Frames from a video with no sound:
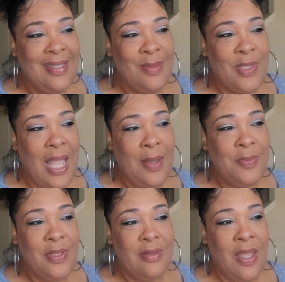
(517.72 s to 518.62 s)

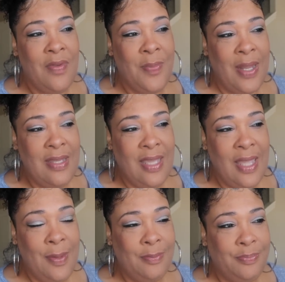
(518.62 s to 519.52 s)
sometimes everybody
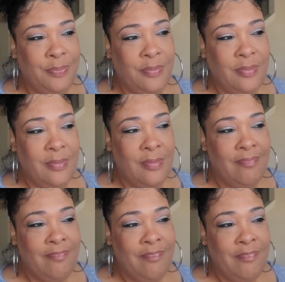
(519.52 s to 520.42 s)
can't
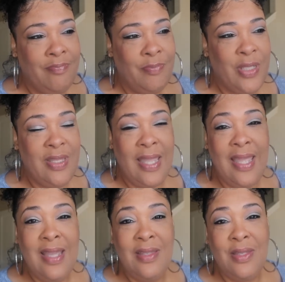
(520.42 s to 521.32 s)
put their
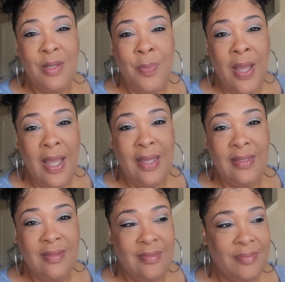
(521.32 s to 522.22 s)
hands in the pot